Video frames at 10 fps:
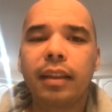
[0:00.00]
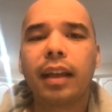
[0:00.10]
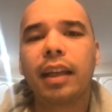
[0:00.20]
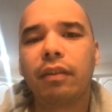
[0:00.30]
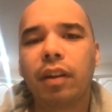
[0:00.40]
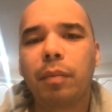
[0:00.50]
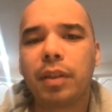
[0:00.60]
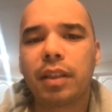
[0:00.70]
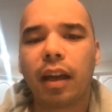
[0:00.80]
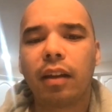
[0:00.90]
giving up
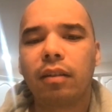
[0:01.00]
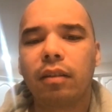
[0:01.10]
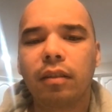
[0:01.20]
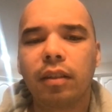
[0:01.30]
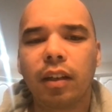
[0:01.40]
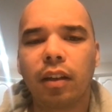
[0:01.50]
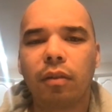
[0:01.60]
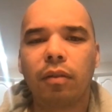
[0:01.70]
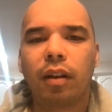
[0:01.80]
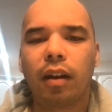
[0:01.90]
his title,
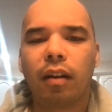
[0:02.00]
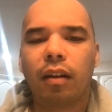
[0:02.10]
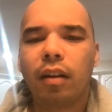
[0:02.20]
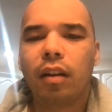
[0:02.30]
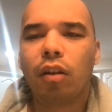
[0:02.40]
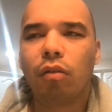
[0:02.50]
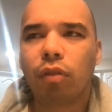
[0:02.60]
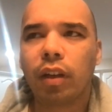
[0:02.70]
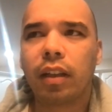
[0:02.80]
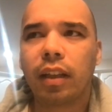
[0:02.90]

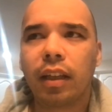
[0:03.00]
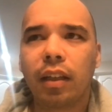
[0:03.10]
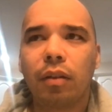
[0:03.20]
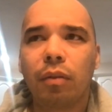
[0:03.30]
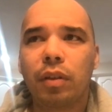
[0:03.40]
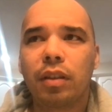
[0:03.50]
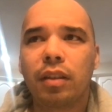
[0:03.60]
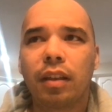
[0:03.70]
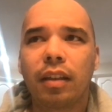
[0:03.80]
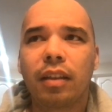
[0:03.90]
really was
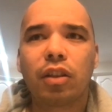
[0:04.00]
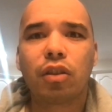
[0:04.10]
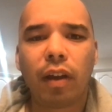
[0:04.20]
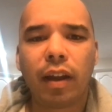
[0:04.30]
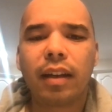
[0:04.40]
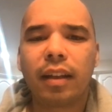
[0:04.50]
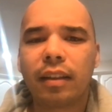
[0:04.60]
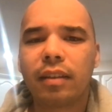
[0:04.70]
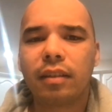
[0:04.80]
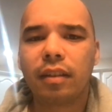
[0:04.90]

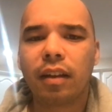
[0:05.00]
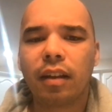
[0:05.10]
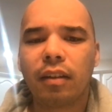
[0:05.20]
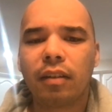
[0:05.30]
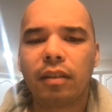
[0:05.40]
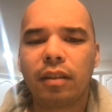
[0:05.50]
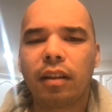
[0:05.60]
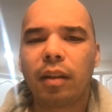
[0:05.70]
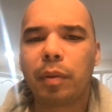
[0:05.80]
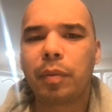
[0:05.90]
discrediting in a
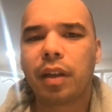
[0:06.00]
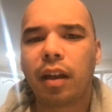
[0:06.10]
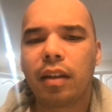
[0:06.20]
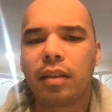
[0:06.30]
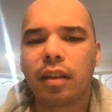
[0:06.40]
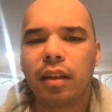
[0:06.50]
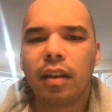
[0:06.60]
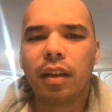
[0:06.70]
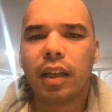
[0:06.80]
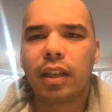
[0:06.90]
lot of people's eyes.
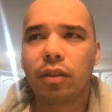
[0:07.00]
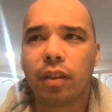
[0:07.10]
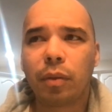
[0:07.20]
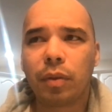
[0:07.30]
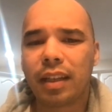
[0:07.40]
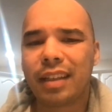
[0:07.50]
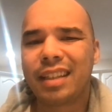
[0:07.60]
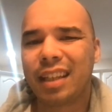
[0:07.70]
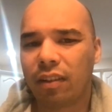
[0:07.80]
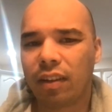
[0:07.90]
It showed that he wasn't as
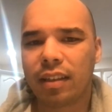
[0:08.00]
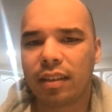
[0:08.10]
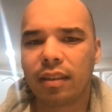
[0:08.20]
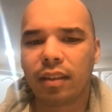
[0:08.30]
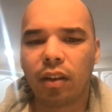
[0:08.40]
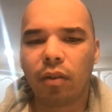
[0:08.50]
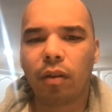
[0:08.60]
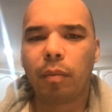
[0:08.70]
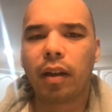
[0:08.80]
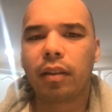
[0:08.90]
serious,
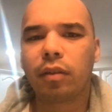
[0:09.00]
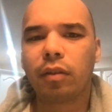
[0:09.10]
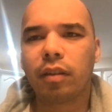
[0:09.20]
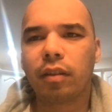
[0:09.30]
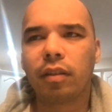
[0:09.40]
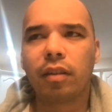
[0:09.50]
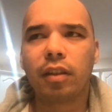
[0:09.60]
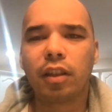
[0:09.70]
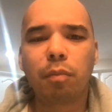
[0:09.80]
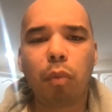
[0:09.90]
about
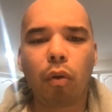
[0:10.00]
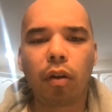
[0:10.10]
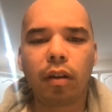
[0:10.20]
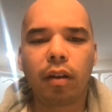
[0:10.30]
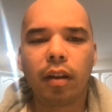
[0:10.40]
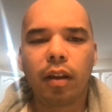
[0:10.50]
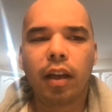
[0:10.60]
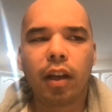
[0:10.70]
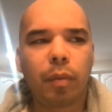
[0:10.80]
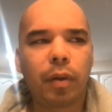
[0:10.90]
the sport,
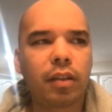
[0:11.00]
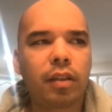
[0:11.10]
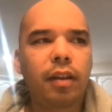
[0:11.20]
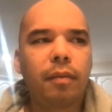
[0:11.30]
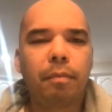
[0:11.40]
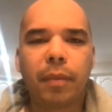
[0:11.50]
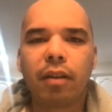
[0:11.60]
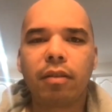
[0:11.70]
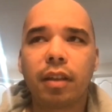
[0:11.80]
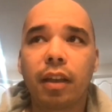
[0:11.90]
because
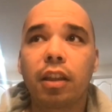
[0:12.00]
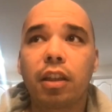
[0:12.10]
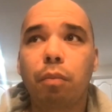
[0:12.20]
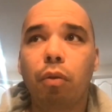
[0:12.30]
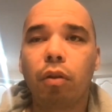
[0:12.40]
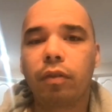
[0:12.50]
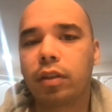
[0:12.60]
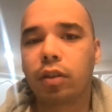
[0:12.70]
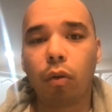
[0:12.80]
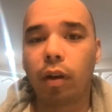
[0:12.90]
there's like the sport of
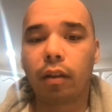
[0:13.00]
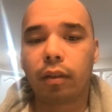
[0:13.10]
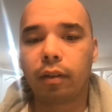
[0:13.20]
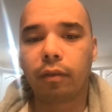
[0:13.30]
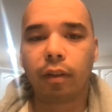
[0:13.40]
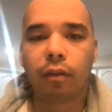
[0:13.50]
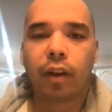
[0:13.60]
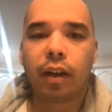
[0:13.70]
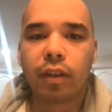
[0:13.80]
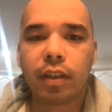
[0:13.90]
just going out there and I'll
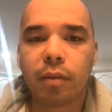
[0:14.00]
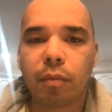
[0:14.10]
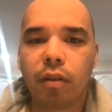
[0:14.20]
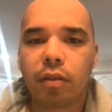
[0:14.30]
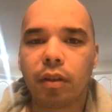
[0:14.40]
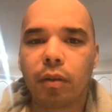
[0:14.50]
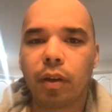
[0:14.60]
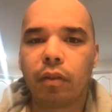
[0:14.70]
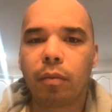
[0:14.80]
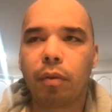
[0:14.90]
fight every 6 months,
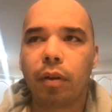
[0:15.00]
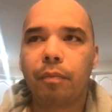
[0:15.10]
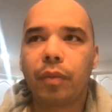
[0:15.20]
whatever. But